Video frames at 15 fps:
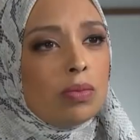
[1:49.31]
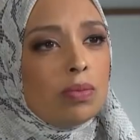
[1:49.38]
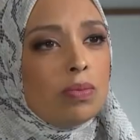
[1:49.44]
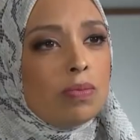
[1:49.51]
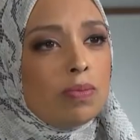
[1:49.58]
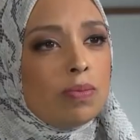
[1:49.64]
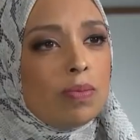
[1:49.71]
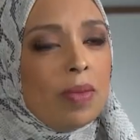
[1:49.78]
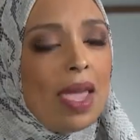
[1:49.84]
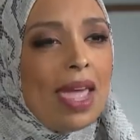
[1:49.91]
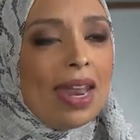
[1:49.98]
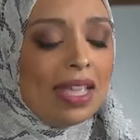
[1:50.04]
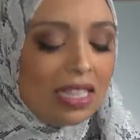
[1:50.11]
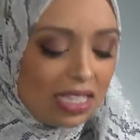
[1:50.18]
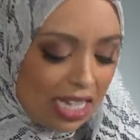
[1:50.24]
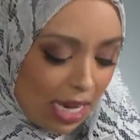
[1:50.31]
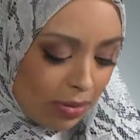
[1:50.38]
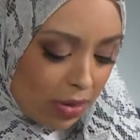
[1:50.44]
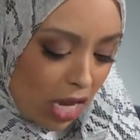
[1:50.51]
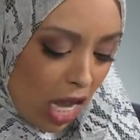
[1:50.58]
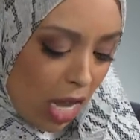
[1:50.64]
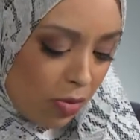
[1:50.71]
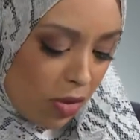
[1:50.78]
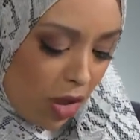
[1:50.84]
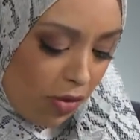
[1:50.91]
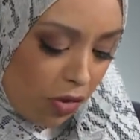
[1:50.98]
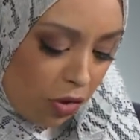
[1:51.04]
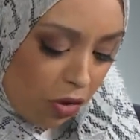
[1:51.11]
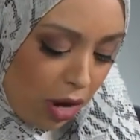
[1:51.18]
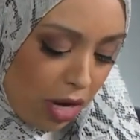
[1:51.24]
And at the same time, you have
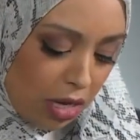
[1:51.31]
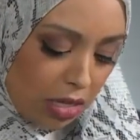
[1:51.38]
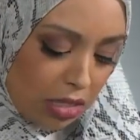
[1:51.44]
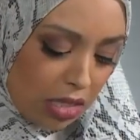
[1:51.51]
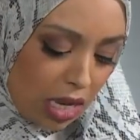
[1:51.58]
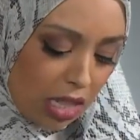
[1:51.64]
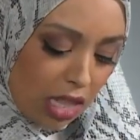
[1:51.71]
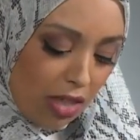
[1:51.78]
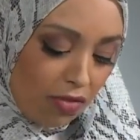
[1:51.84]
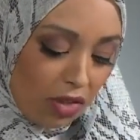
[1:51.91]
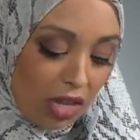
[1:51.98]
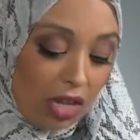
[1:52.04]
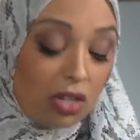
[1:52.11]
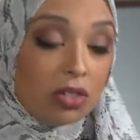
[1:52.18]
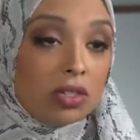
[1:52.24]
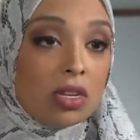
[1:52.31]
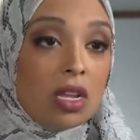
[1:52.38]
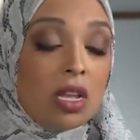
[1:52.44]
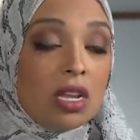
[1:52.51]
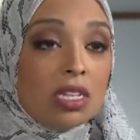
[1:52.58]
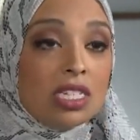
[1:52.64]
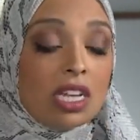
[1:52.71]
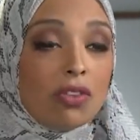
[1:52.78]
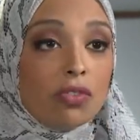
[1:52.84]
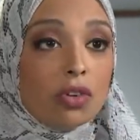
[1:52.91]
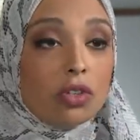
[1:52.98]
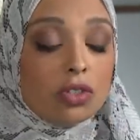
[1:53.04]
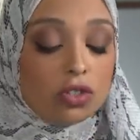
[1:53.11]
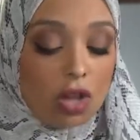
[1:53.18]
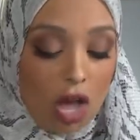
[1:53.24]
Ukrainians saying they've killed
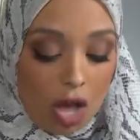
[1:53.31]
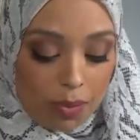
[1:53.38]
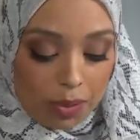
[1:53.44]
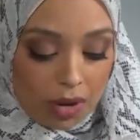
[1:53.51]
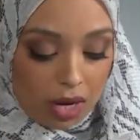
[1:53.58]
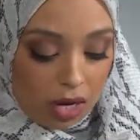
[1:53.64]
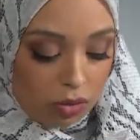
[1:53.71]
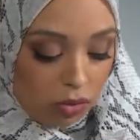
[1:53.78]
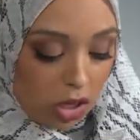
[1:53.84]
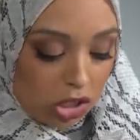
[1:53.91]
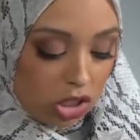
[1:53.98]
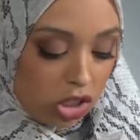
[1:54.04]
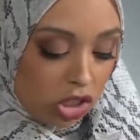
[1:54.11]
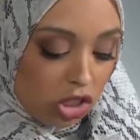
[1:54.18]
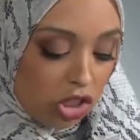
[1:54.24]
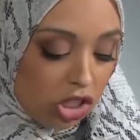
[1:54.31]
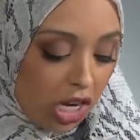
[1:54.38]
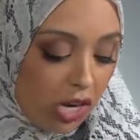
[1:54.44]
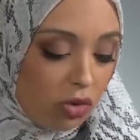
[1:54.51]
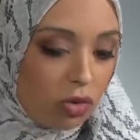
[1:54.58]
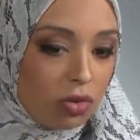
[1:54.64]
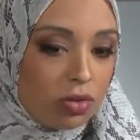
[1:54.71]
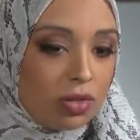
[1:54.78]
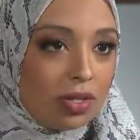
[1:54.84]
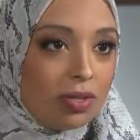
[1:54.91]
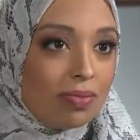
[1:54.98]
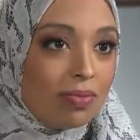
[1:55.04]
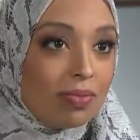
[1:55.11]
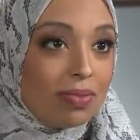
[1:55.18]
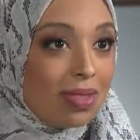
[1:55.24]
several top Russian generals.
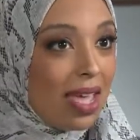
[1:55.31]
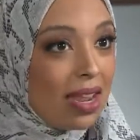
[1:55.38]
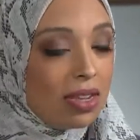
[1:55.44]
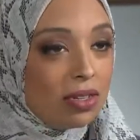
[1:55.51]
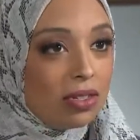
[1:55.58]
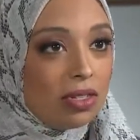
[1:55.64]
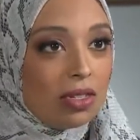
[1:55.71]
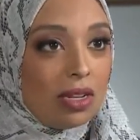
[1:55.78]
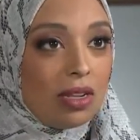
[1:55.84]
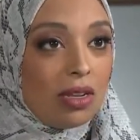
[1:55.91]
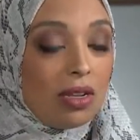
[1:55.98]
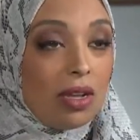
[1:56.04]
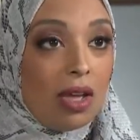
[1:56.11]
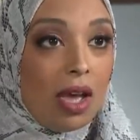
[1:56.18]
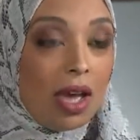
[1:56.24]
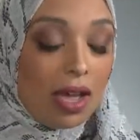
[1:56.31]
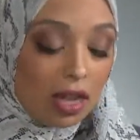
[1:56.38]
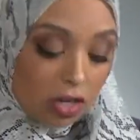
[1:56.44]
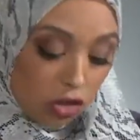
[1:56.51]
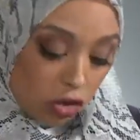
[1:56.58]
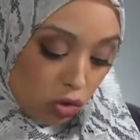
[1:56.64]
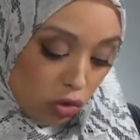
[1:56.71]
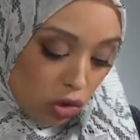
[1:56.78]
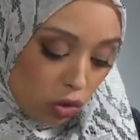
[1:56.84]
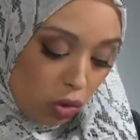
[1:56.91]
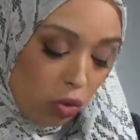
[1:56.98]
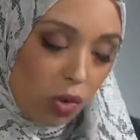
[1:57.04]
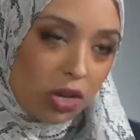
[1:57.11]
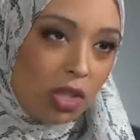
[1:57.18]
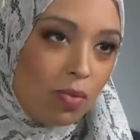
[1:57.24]
That is unusual.
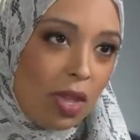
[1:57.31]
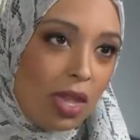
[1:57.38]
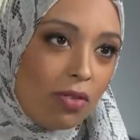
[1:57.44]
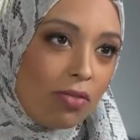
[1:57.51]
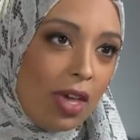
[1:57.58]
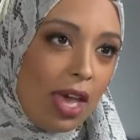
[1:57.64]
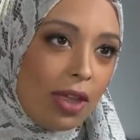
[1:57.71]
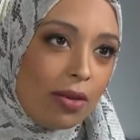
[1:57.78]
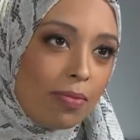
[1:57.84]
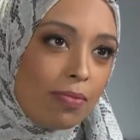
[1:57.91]
What do you make of that?